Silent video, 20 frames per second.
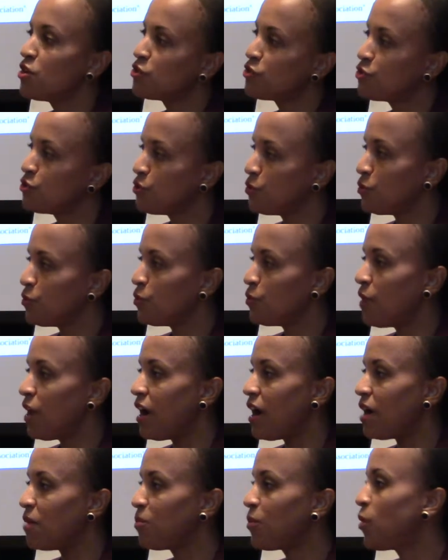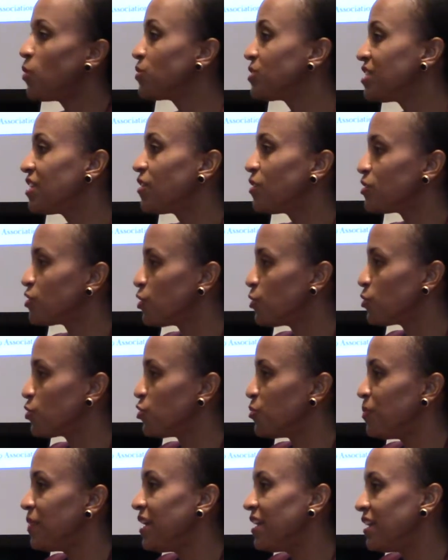to posting on
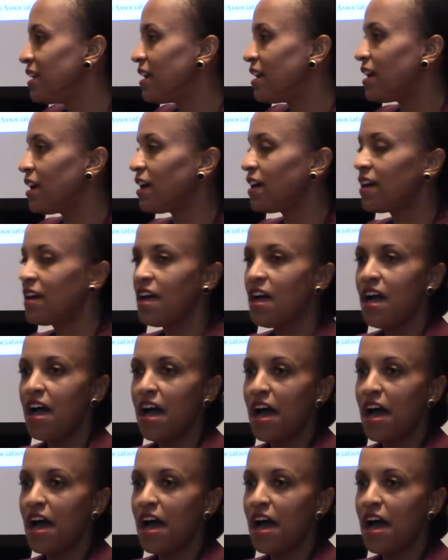social media,